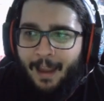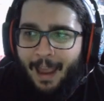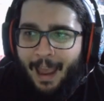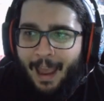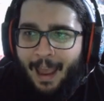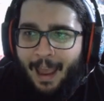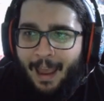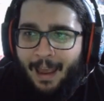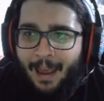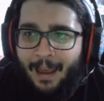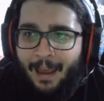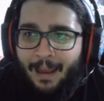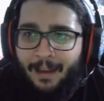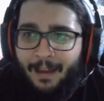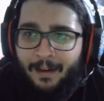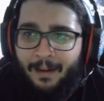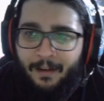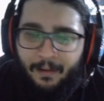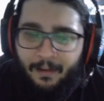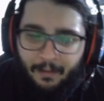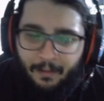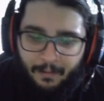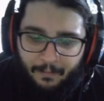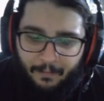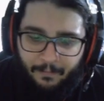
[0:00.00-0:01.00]

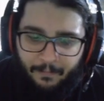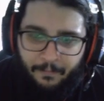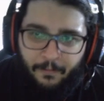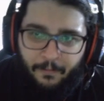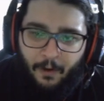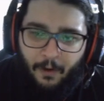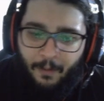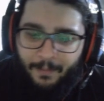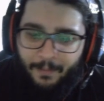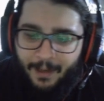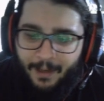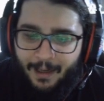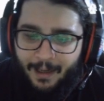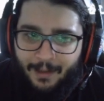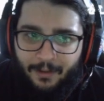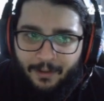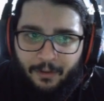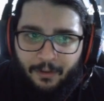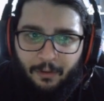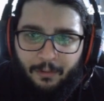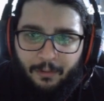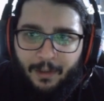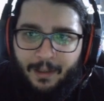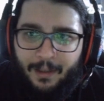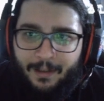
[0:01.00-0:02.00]
And from the
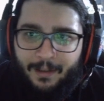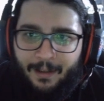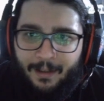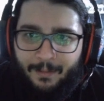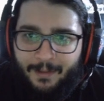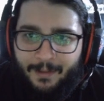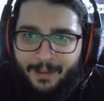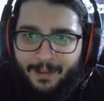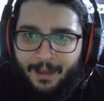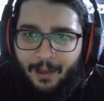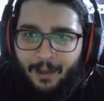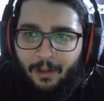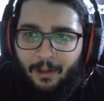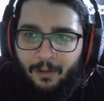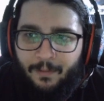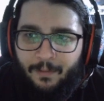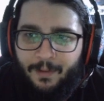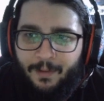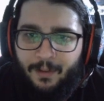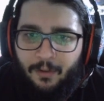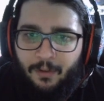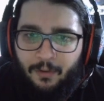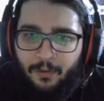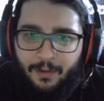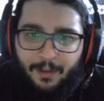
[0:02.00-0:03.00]
Custodians
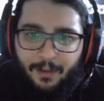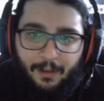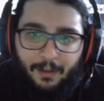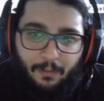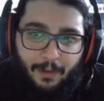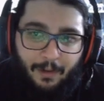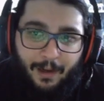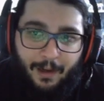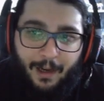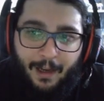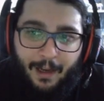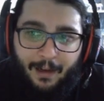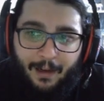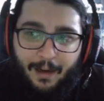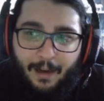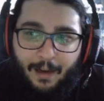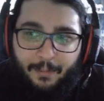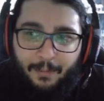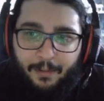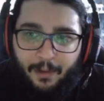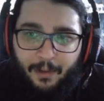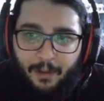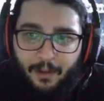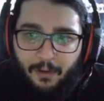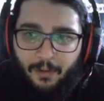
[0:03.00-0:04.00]
themselves, you still want to get a
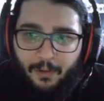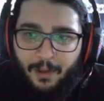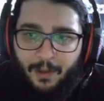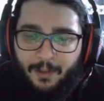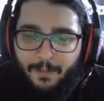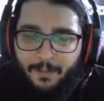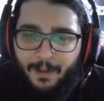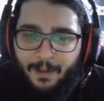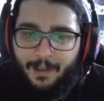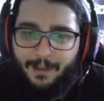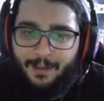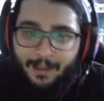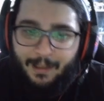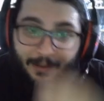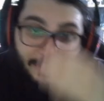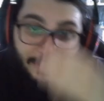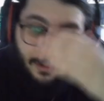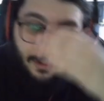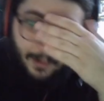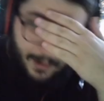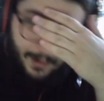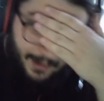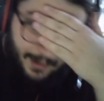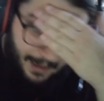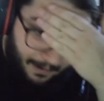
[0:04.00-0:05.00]
couple of units, because
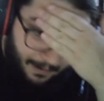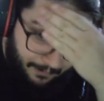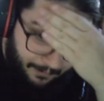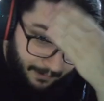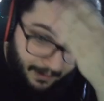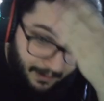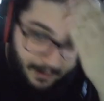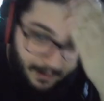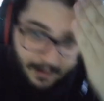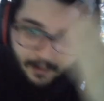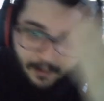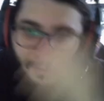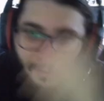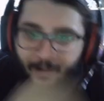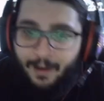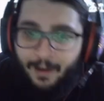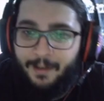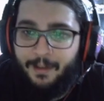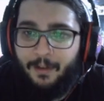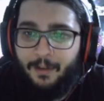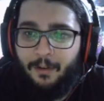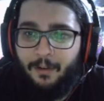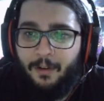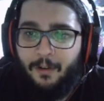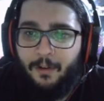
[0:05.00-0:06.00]
Custodians have
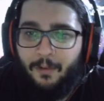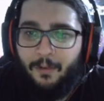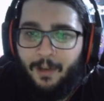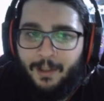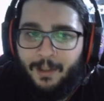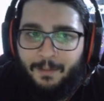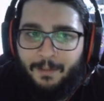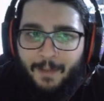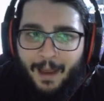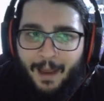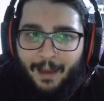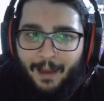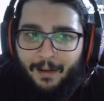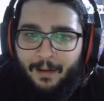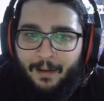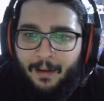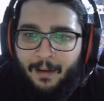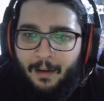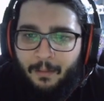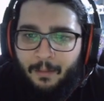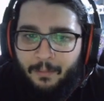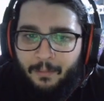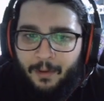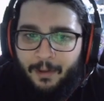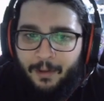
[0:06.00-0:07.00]
crazy good units, man.
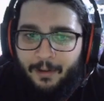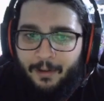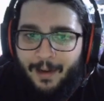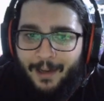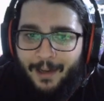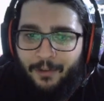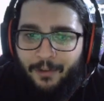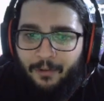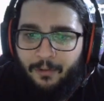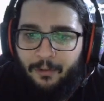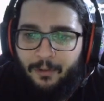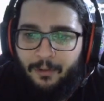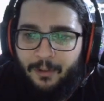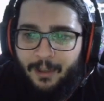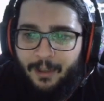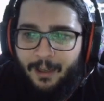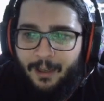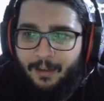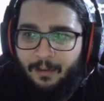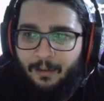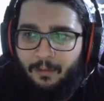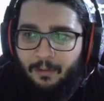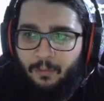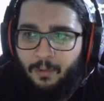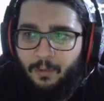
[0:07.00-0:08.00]
Preternatural
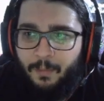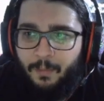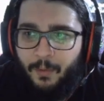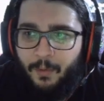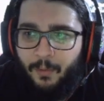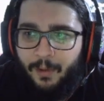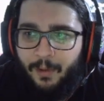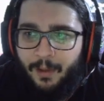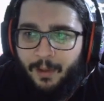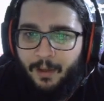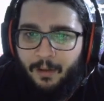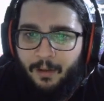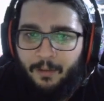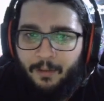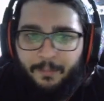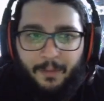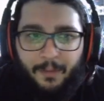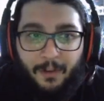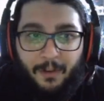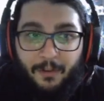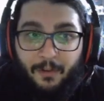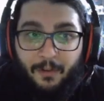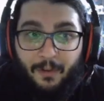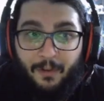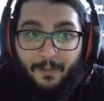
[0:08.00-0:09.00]
Skill would be really good,
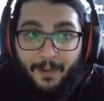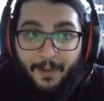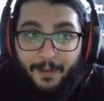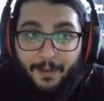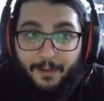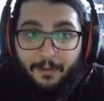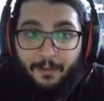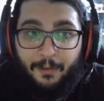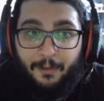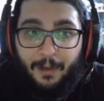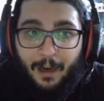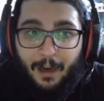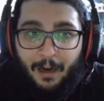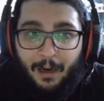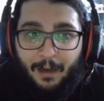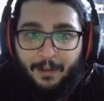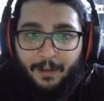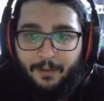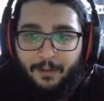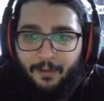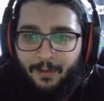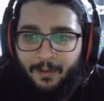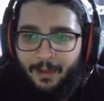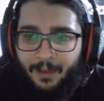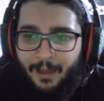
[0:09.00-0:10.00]
crazy good
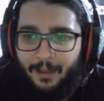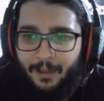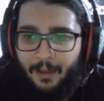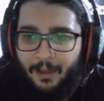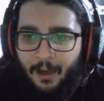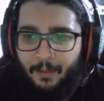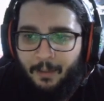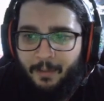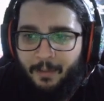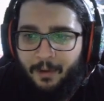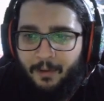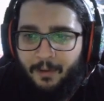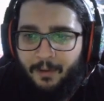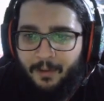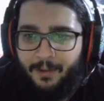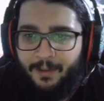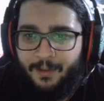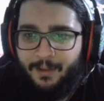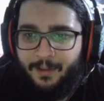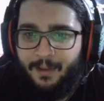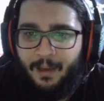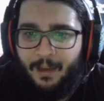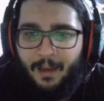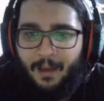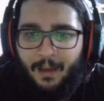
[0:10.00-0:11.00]
cards. You could get
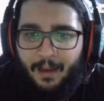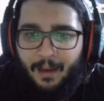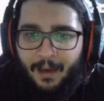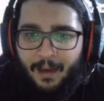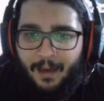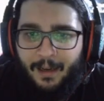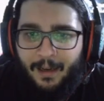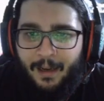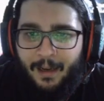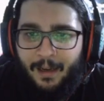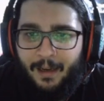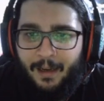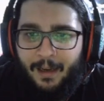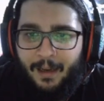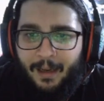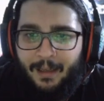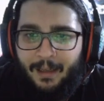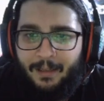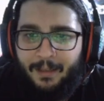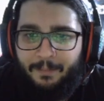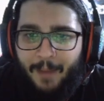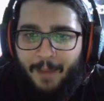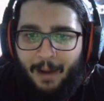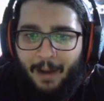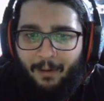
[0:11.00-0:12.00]
Coburnus. In any
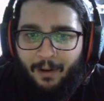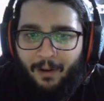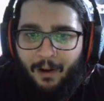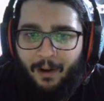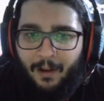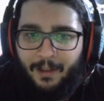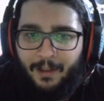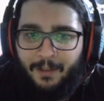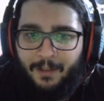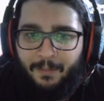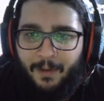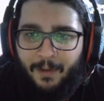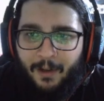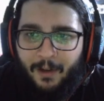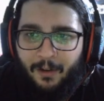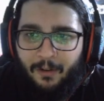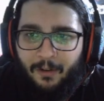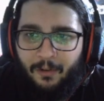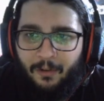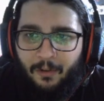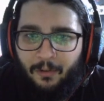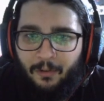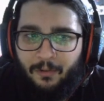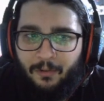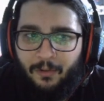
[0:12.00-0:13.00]
case, Paragon Spear
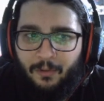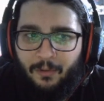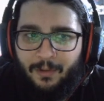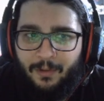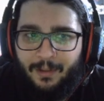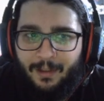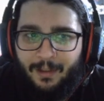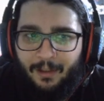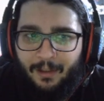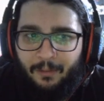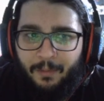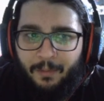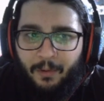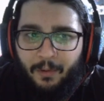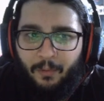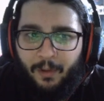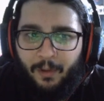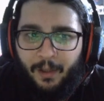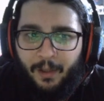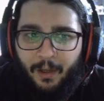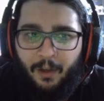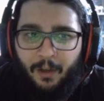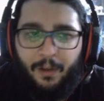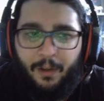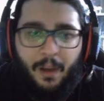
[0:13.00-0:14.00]
could also still be
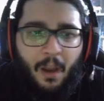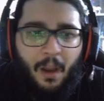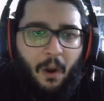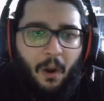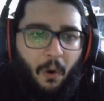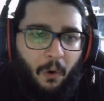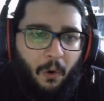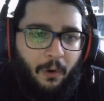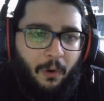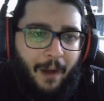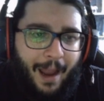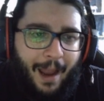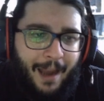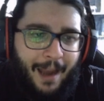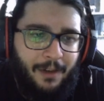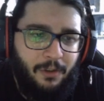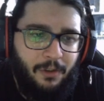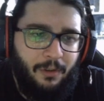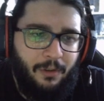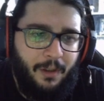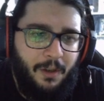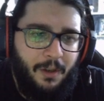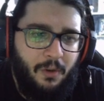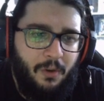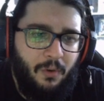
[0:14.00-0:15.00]
really good. Or
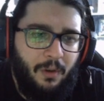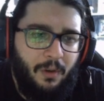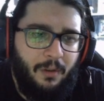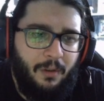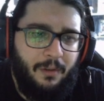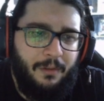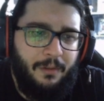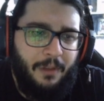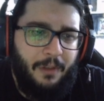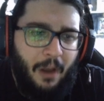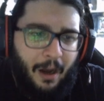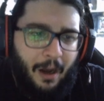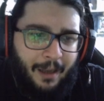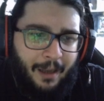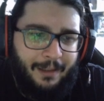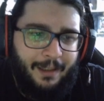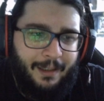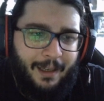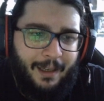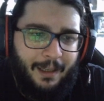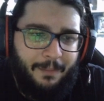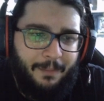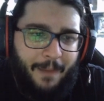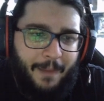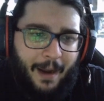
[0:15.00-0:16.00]
actually, you could not
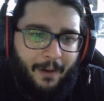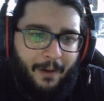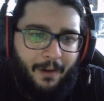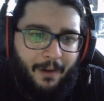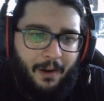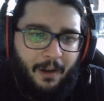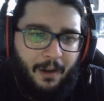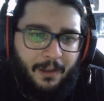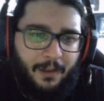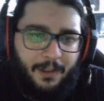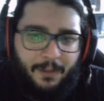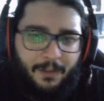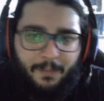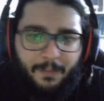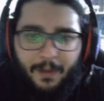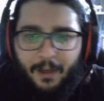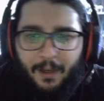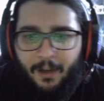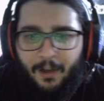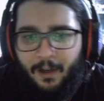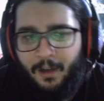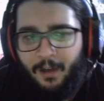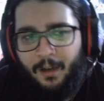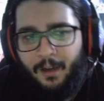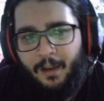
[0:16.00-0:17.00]
get Paragon
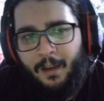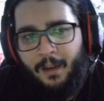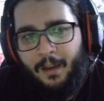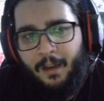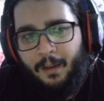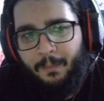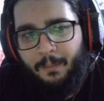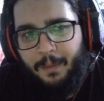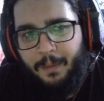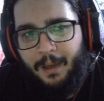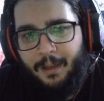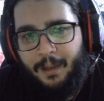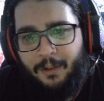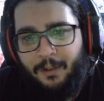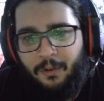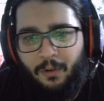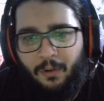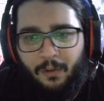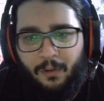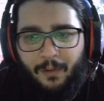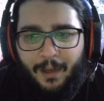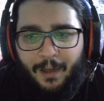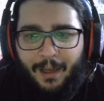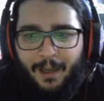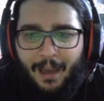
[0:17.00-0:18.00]
Spear because you
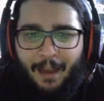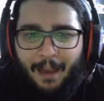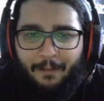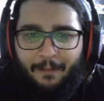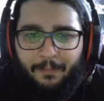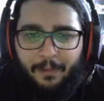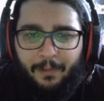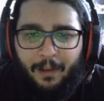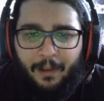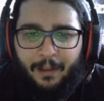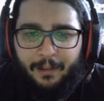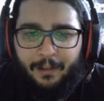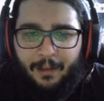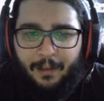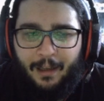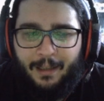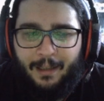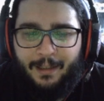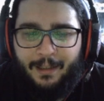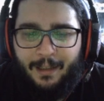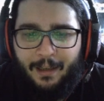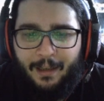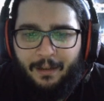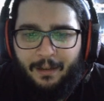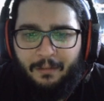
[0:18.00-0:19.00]
already have
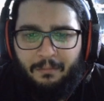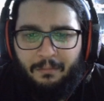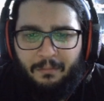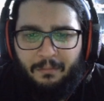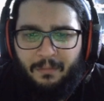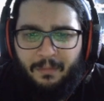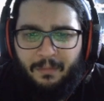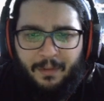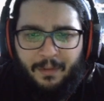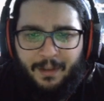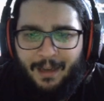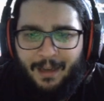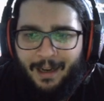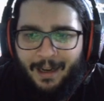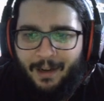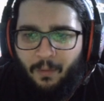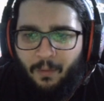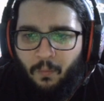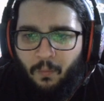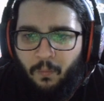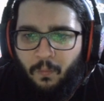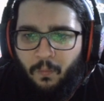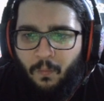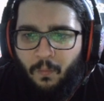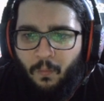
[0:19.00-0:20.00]
Bloodlust and it's kind of
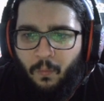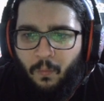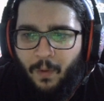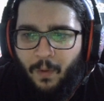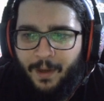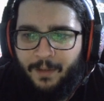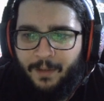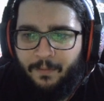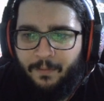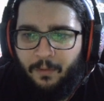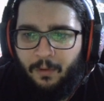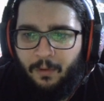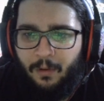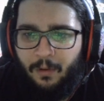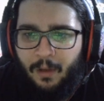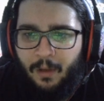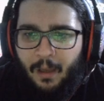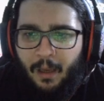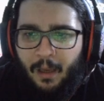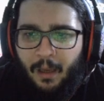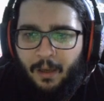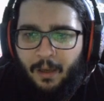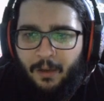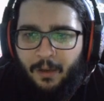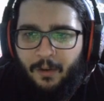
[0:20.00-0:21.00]
wasteful.
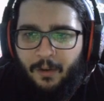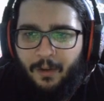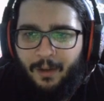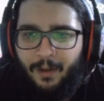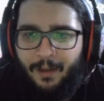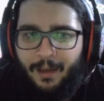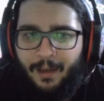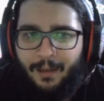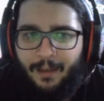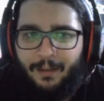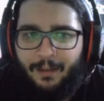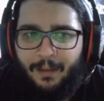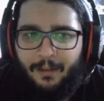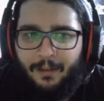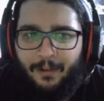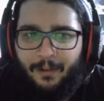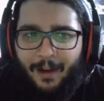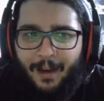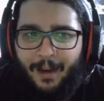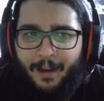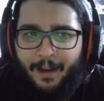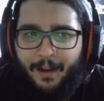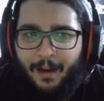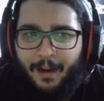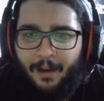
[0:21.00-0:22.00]
You could get the
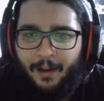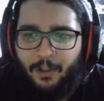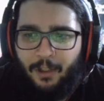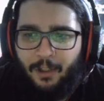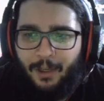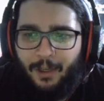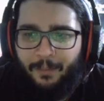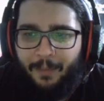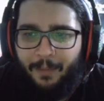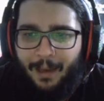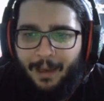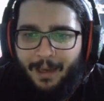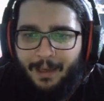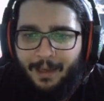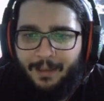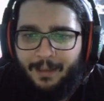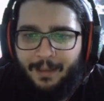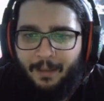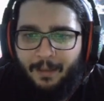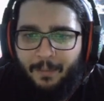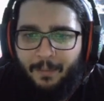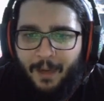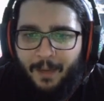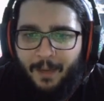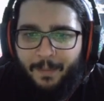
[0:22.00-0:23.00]
Trianar Jet Pikes
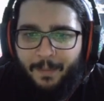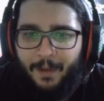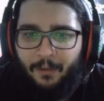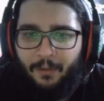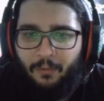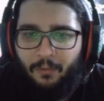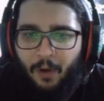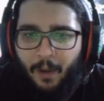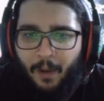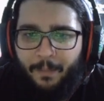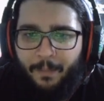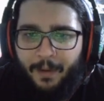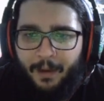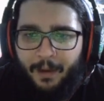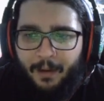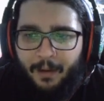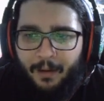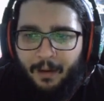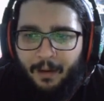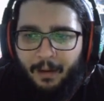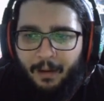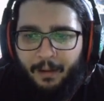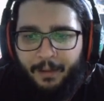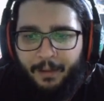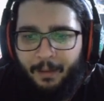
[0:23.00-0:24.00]
and maybe drop
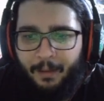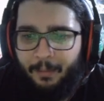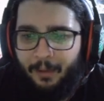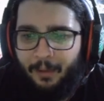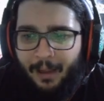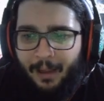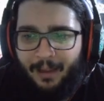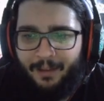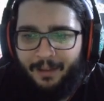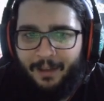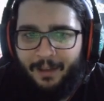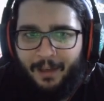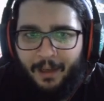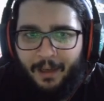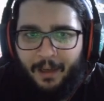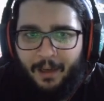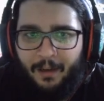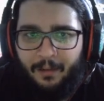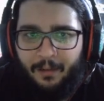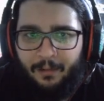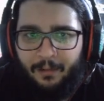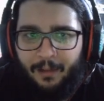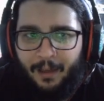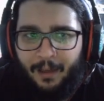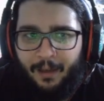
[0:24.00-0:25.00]
in a double Hunting
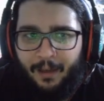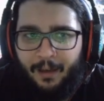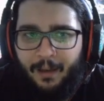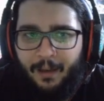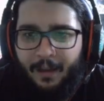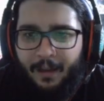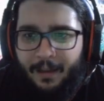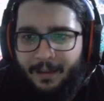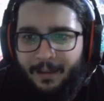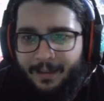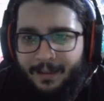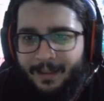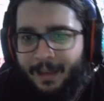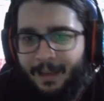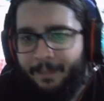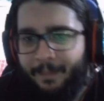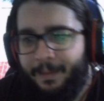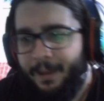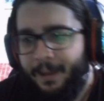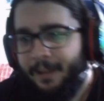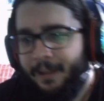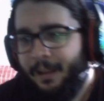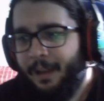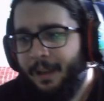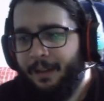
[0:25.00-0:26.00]
Eagle. Like,
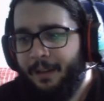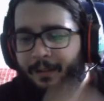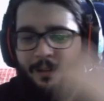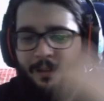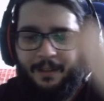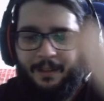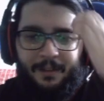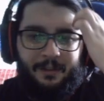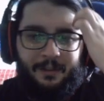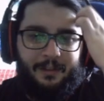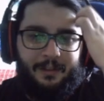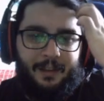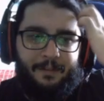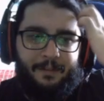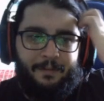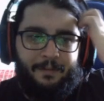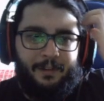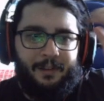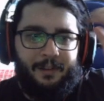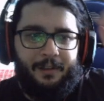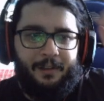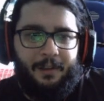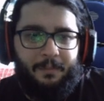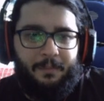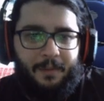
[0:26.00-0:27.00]
something like this could
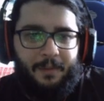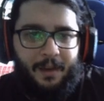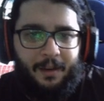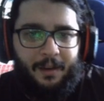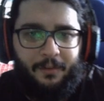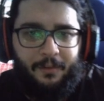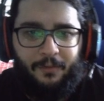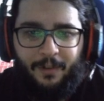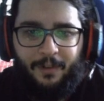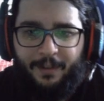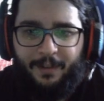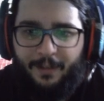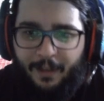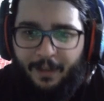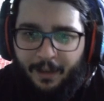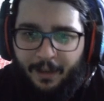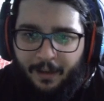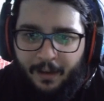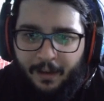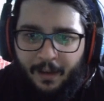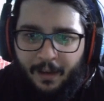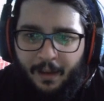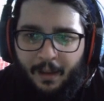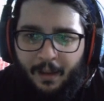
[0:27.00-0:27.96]
definitely be interesting.